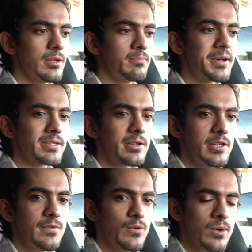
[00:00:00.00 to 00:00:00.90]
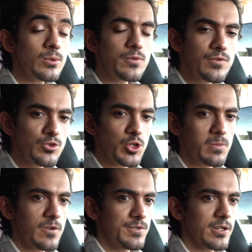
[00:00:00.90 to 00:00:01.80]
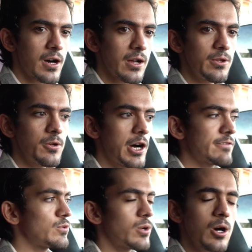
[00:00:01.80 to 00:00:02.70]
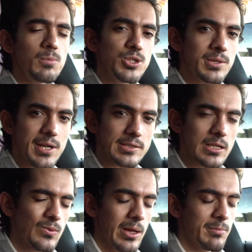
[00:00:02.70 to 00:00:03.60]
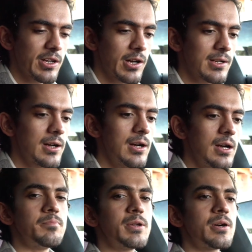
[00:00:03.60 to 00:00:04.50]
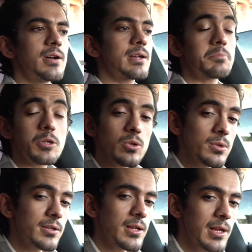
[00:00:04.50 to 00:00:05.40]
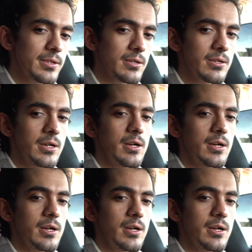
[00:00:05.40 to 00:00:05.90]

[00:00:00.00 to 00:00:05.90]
But if you want to future-proof the car, you have to option that as well, because sooner than later